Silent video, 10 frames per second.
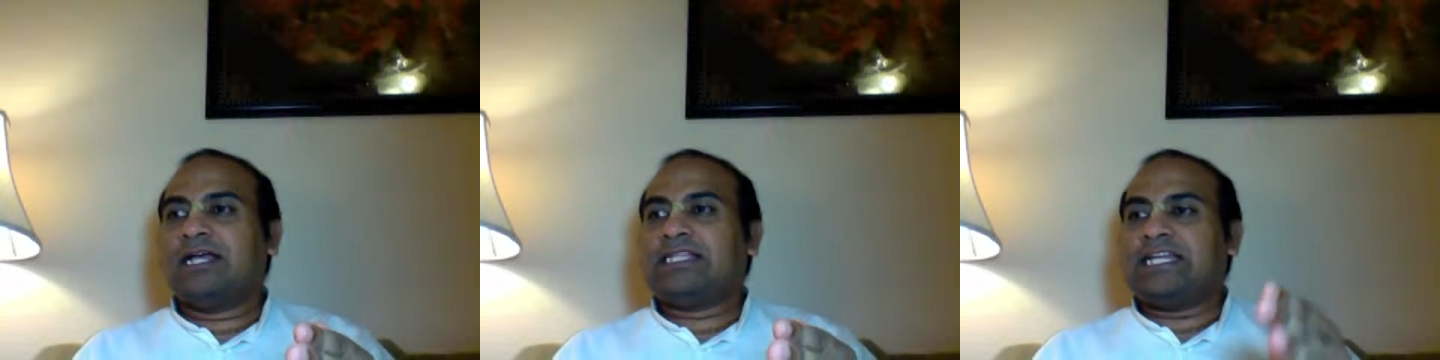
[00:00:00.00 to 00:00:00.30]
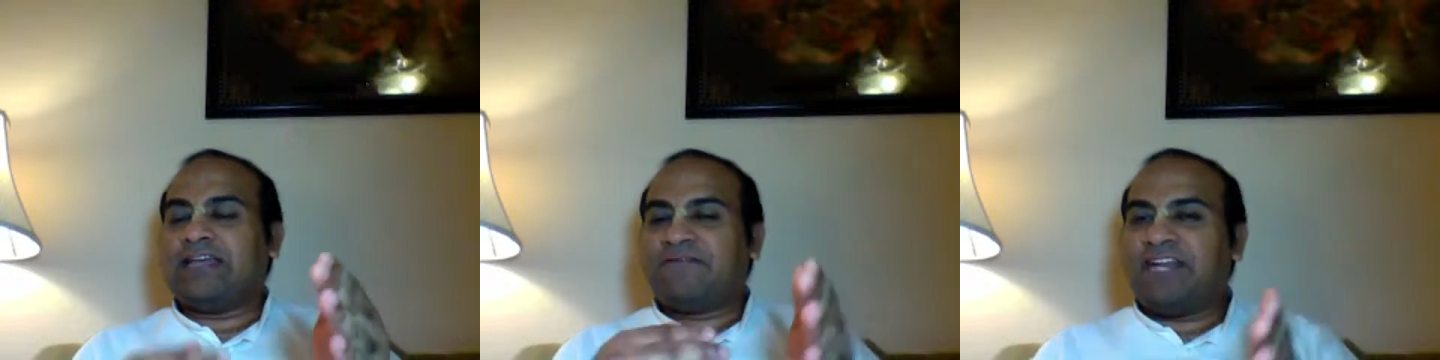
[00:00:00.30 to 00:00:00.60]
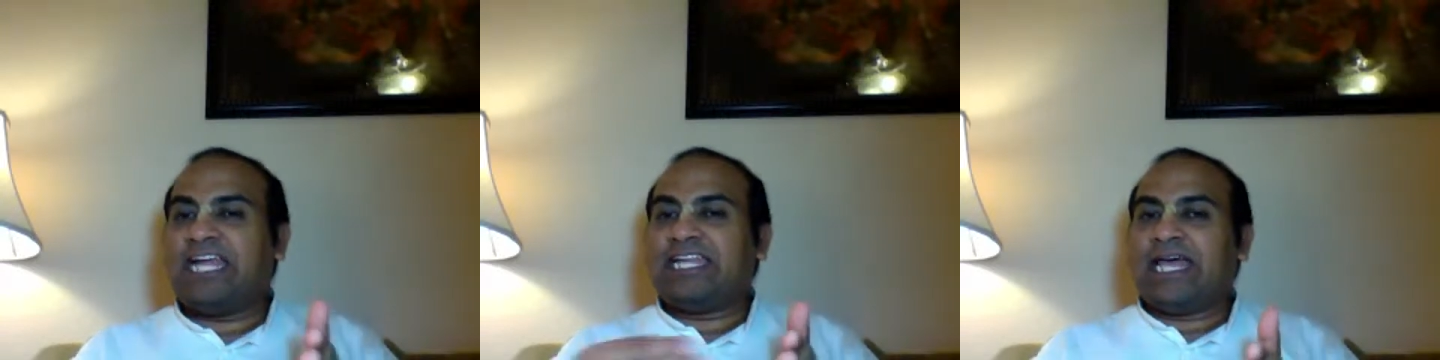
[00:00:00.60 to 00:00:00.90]
that
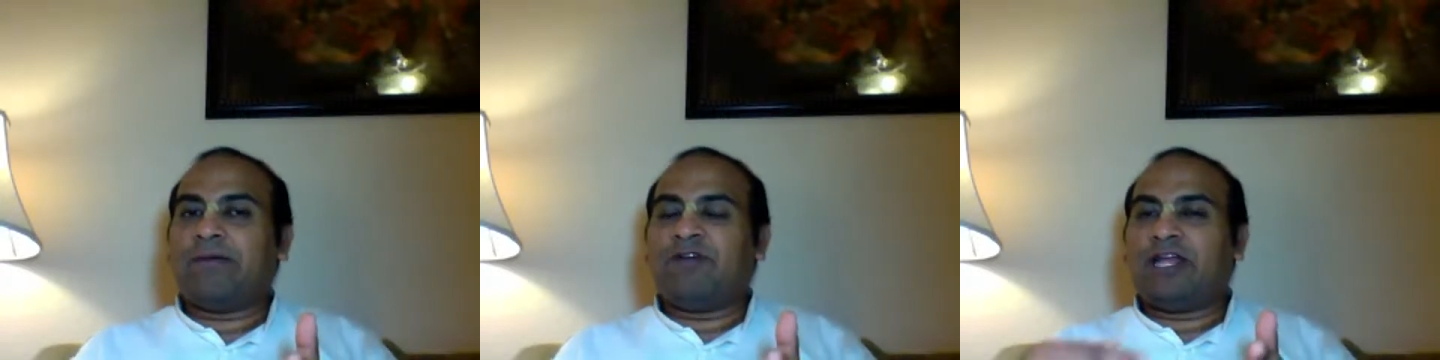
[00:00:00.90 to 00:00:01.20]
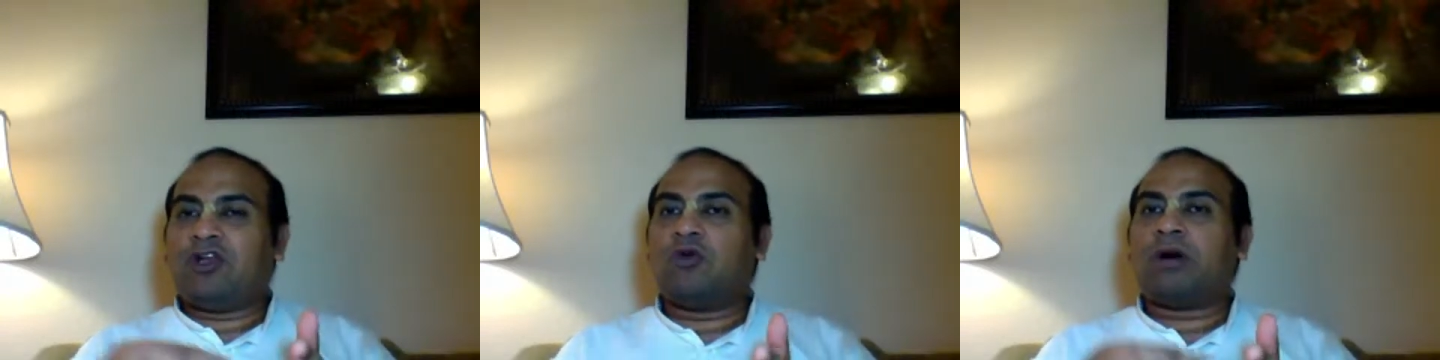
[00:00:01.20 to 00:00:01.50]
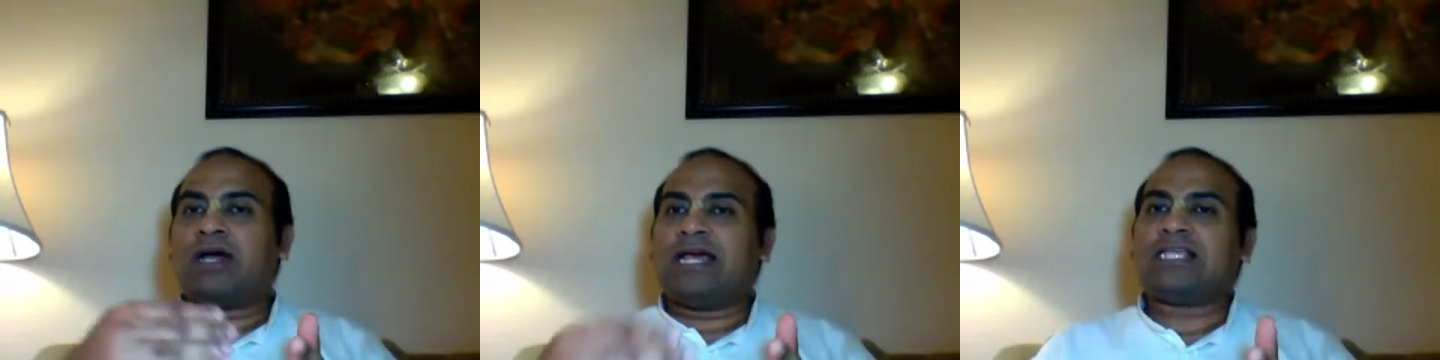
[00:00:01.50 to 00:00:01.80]
every time when
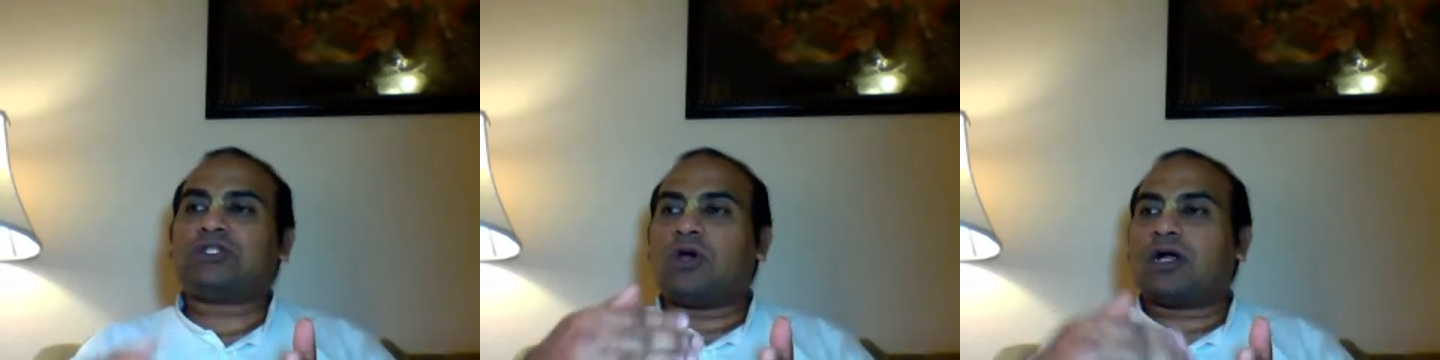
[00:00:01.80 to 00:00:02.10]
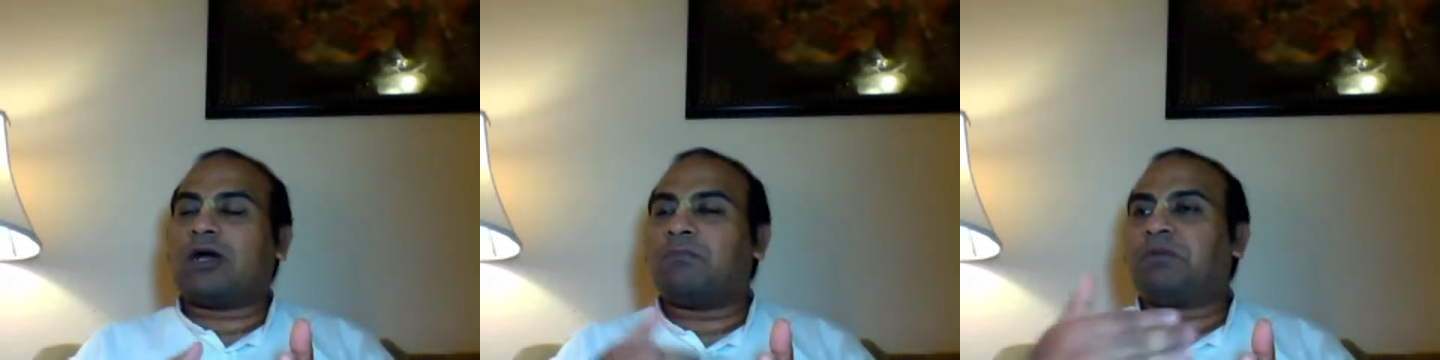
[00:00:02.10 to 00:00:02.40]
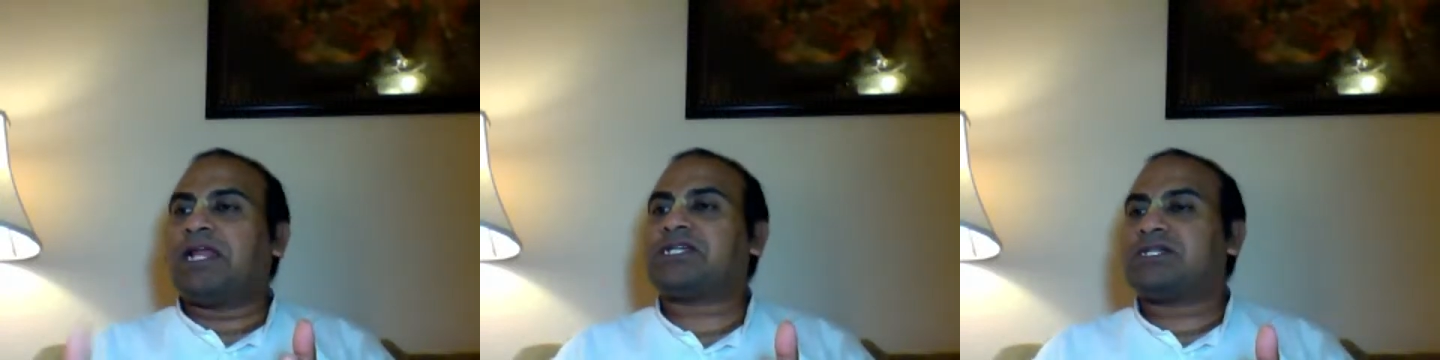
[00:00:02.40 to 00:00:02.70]
Hanuman has to
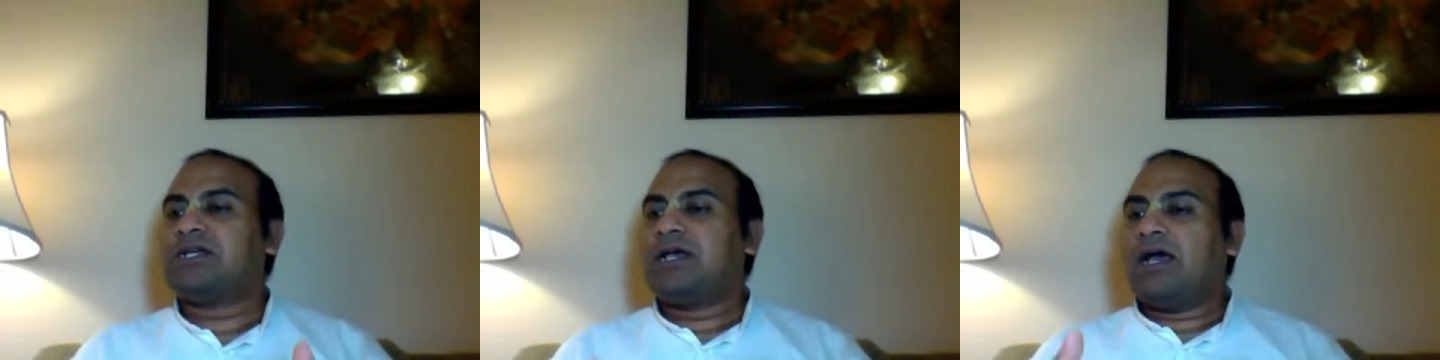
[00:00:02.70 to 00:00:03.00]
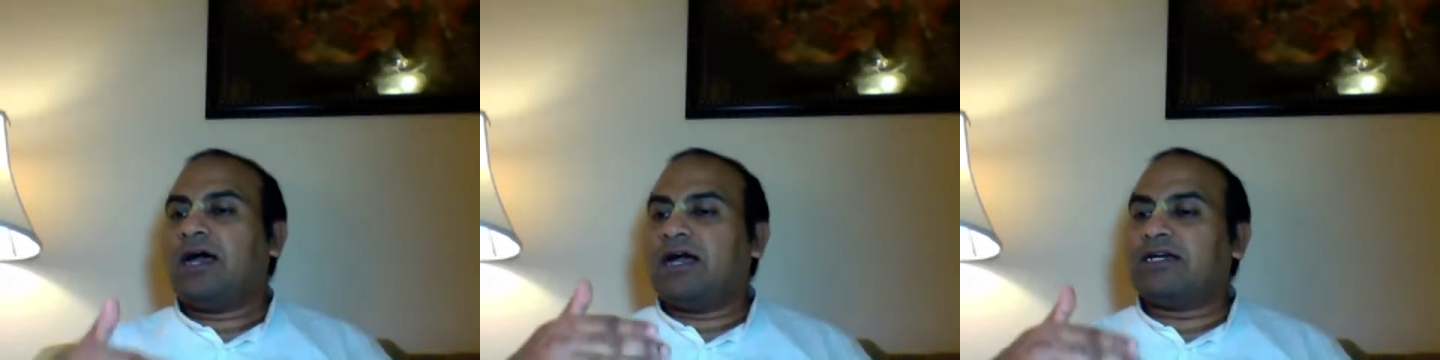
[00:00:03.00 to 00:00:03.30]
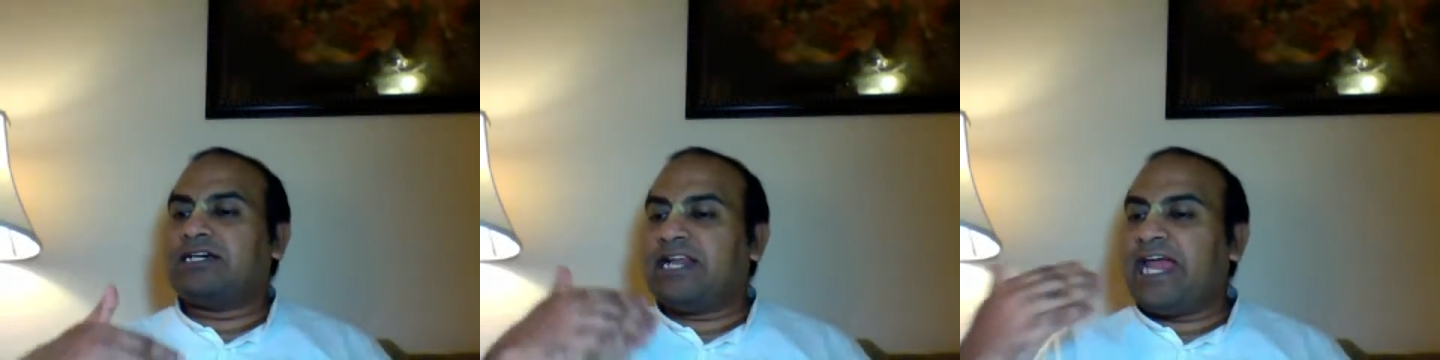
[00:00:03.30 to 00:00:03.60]
accomplish a
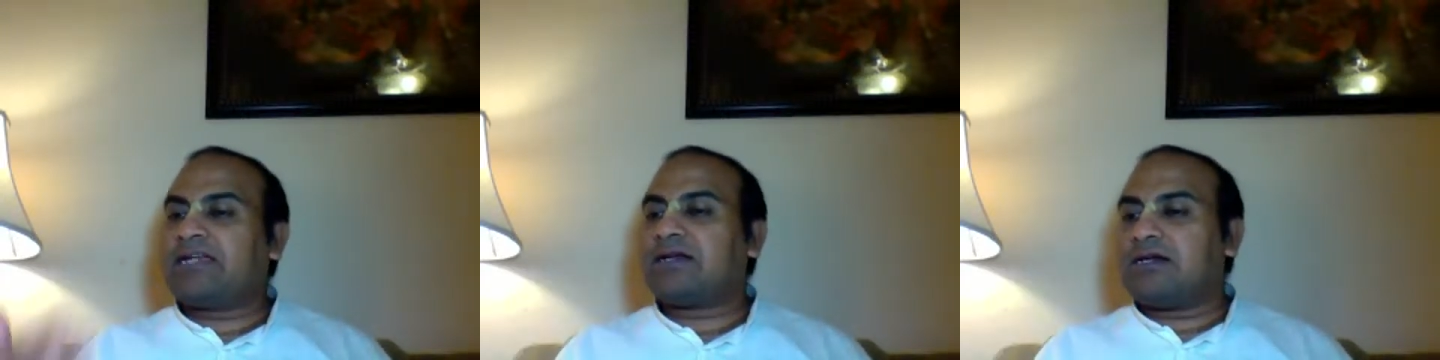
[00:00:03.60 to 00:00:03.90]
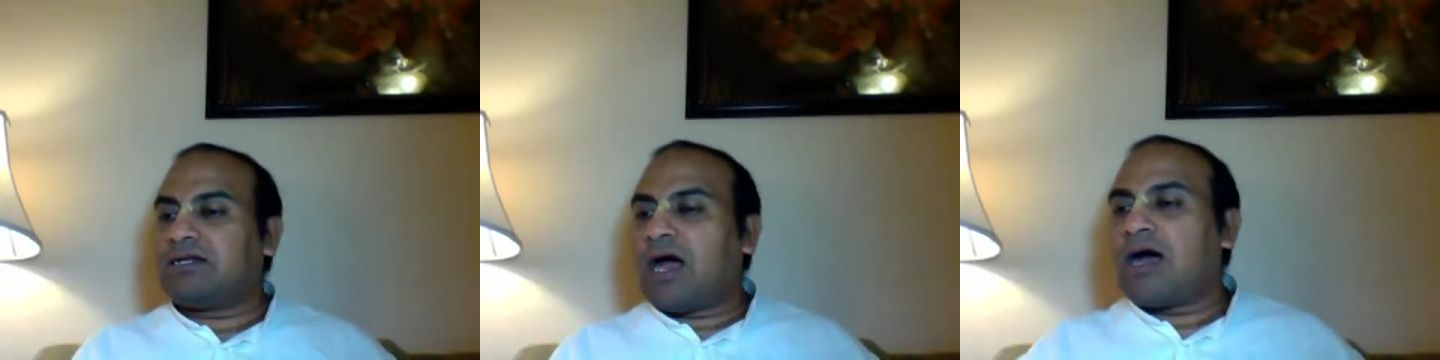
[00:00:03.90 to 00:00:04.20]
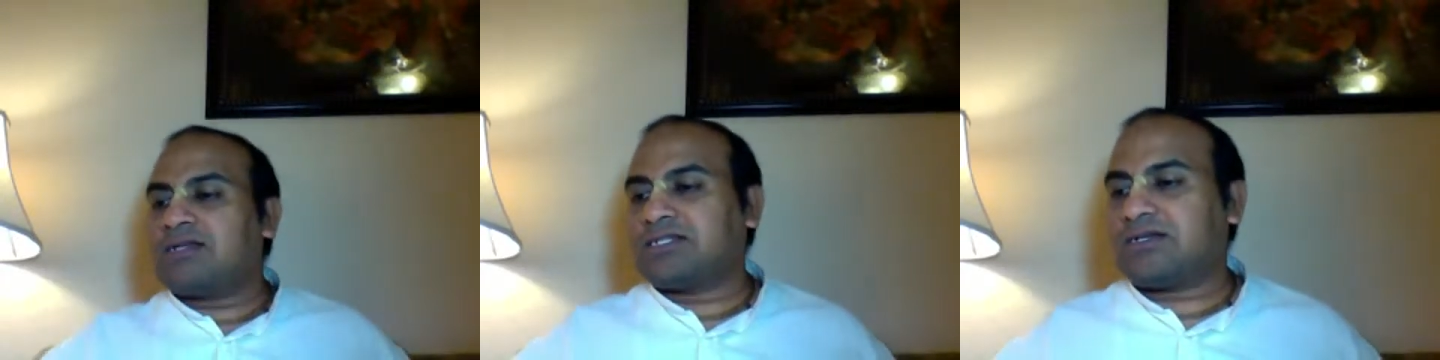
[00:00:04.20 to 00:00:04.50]
great
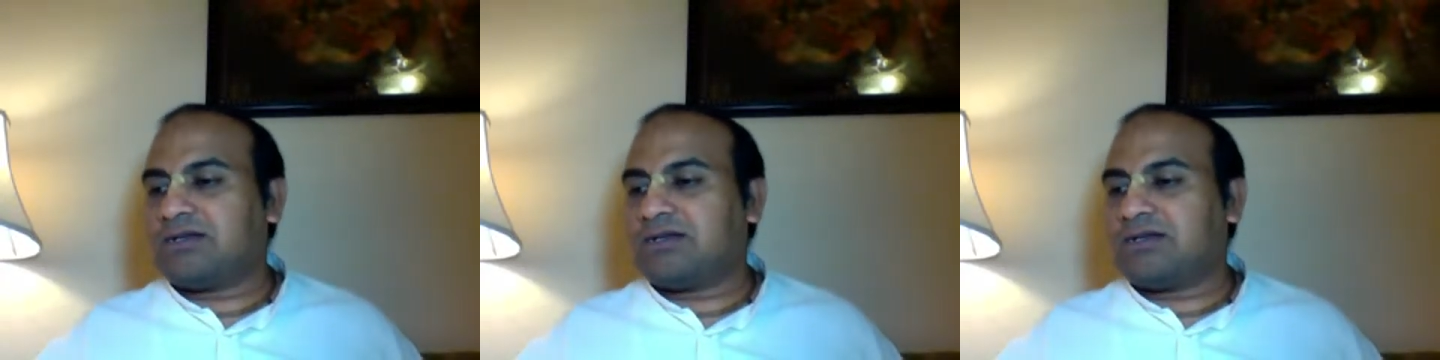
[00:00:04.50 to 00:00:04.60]
task,